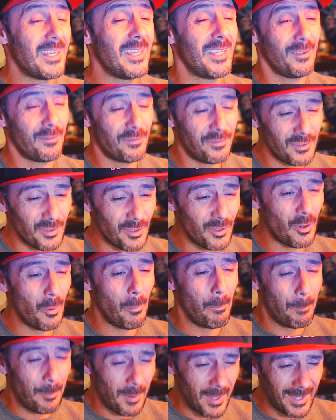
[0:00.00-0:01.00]
If you go
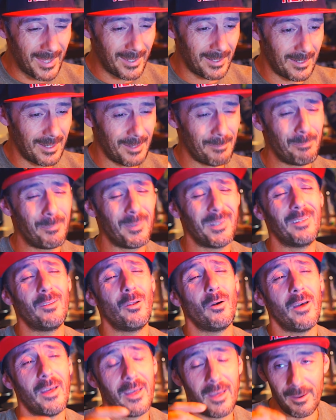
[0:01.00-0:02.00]
pen and
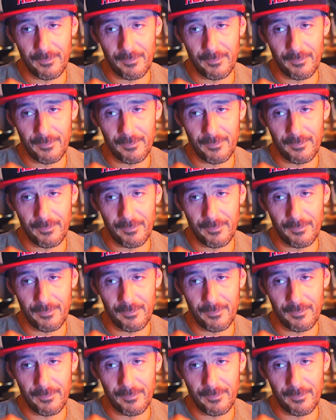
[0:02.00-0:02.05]
pedal